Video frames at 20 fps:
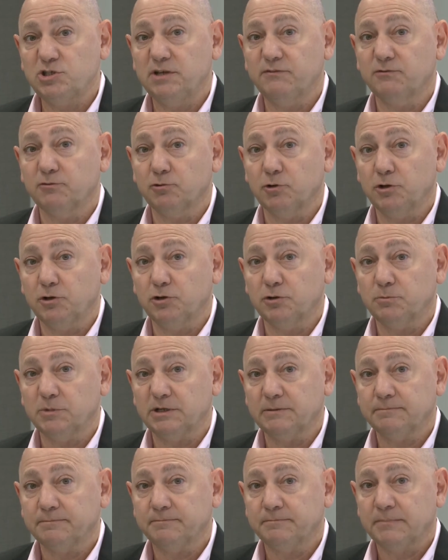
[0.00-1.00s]
Steven Roy
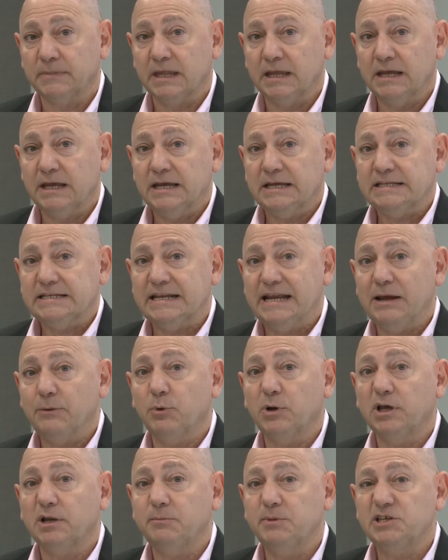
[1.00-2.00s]
Goodman. Today
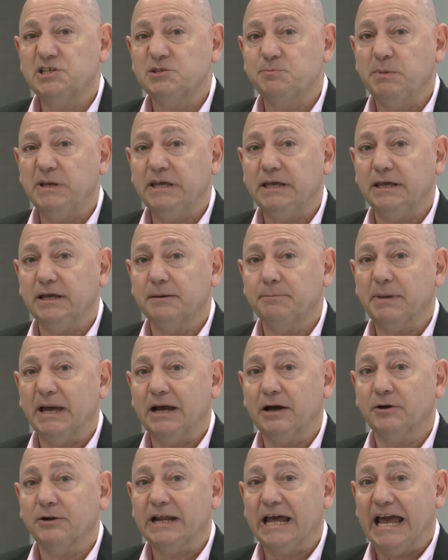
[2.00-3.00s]
we're going to be speaking
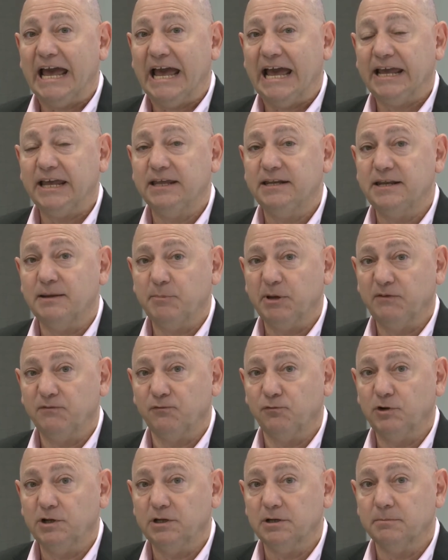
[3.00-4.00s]
about academic
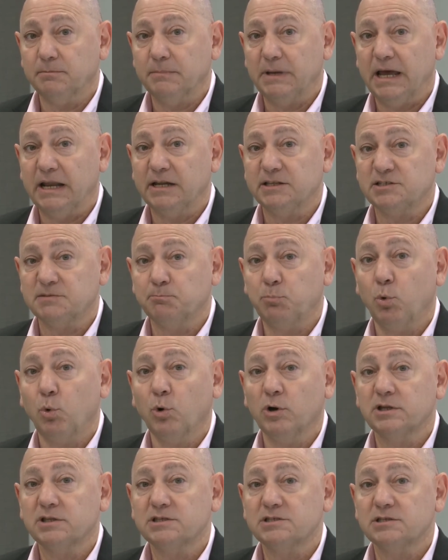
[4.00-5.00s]
freedom and its
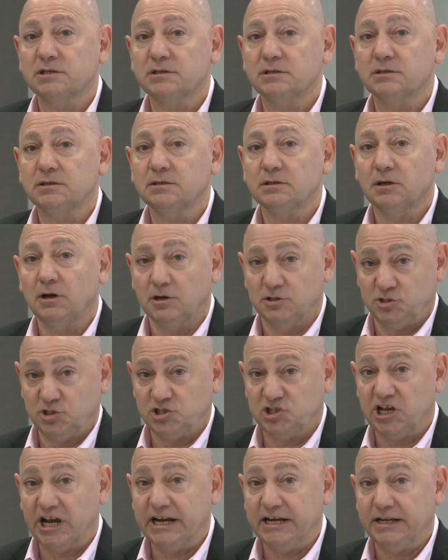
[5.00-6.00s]
importance in our
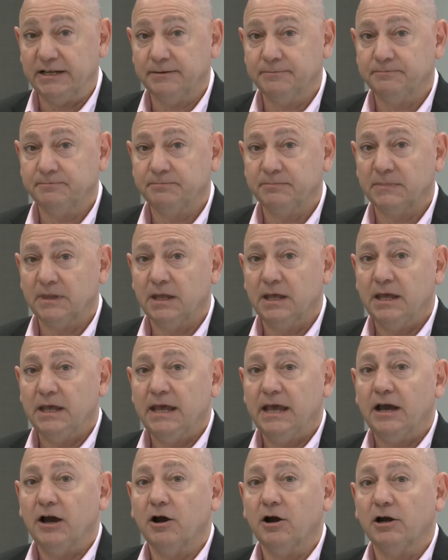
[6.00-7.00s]
society.
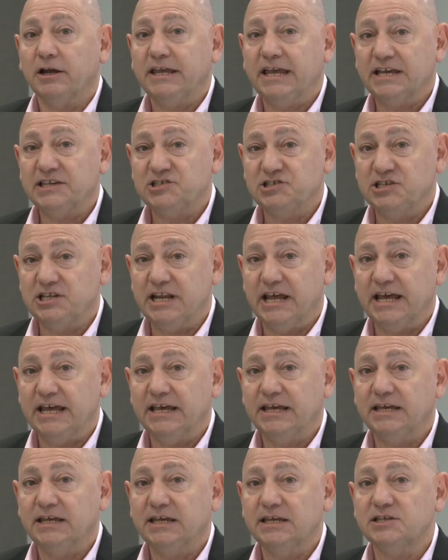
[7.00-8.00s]
Our guest
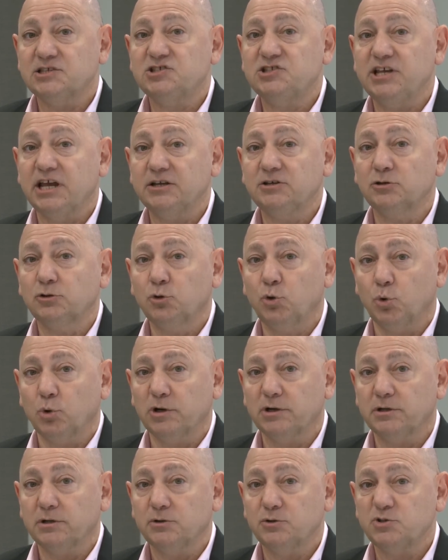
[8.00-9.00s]
today is Daniel
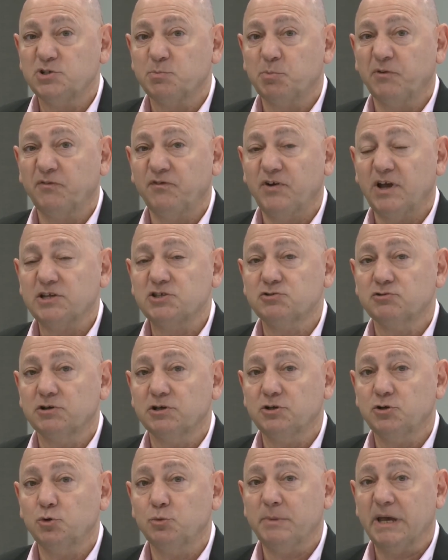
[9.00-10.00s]
Gordon, who's a professor
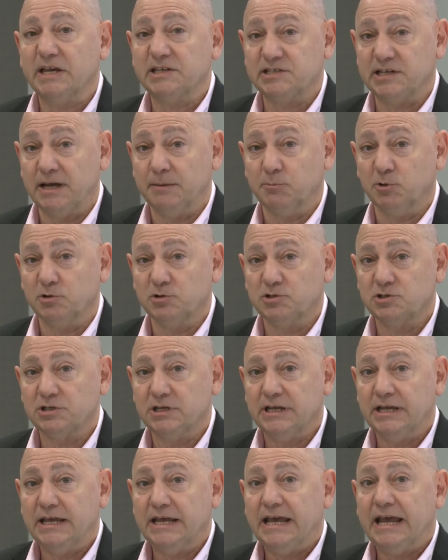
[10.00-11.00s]
at UMass Amherst,
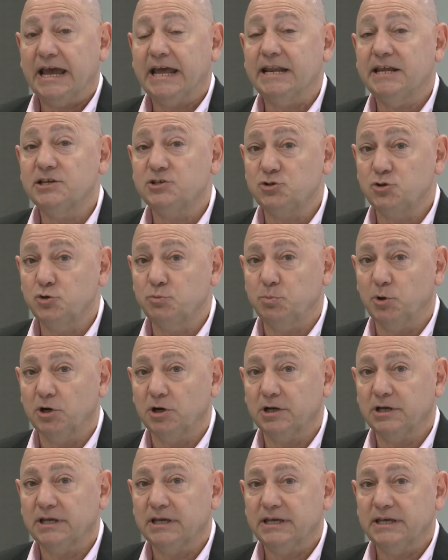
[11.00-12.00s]
and his new
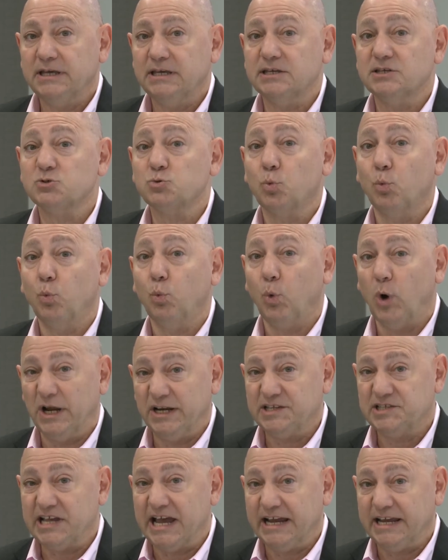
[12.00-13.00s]
book is
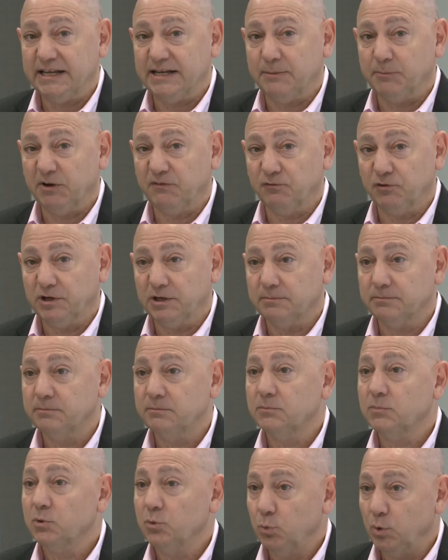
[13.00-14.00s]
What is Academic Freedom?
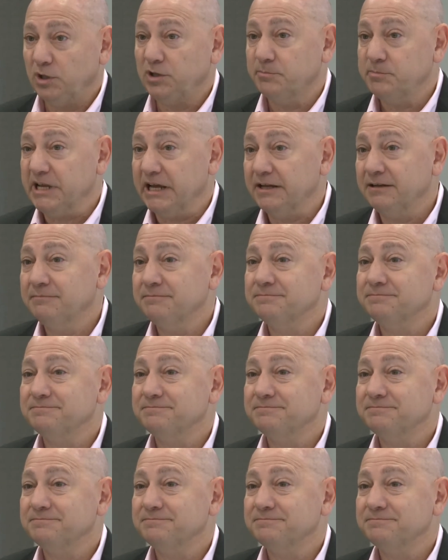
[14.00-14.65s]
Welcome, Dan.